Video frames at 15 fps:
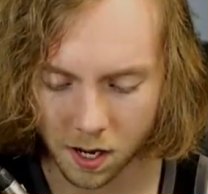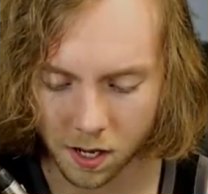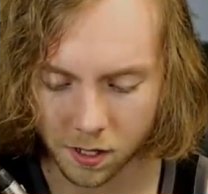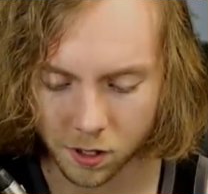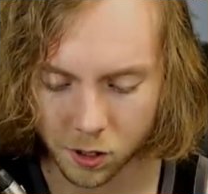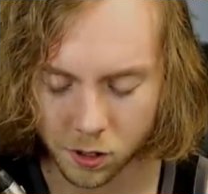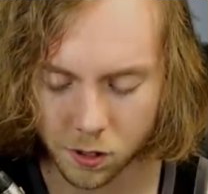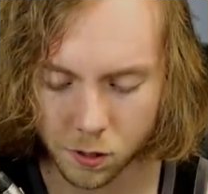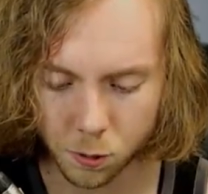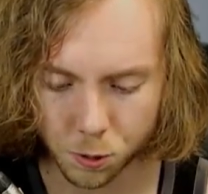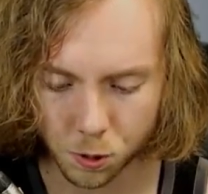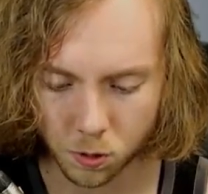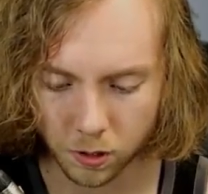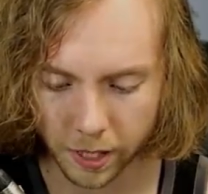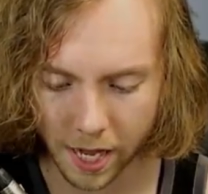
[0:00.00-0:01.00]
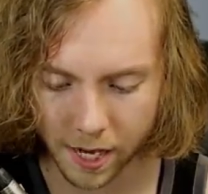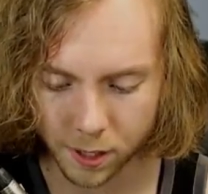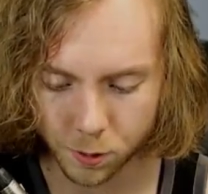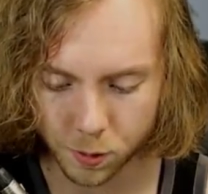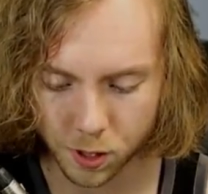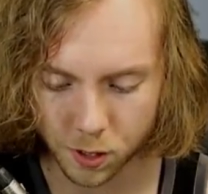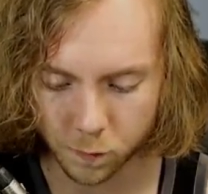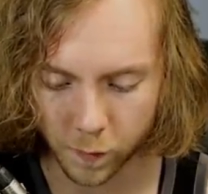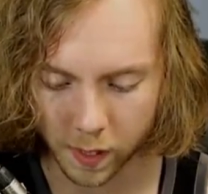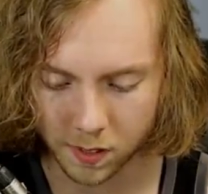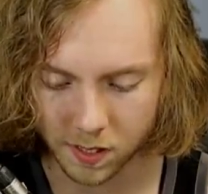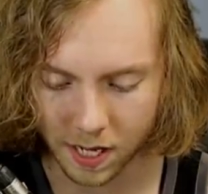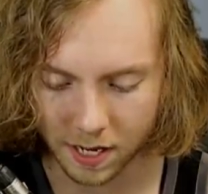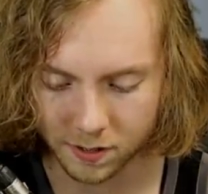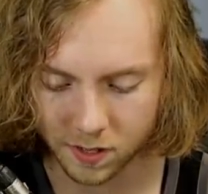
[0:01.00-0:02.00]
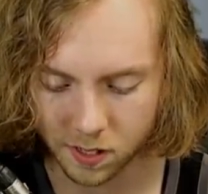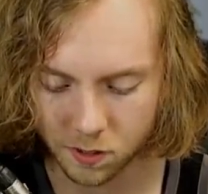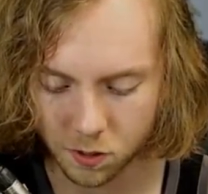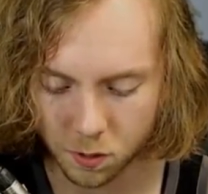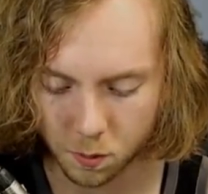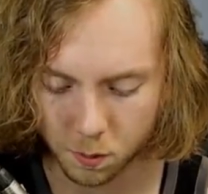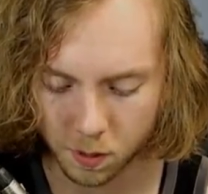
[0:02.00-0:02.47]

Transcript: good neutral clash, which is fantastic. Super big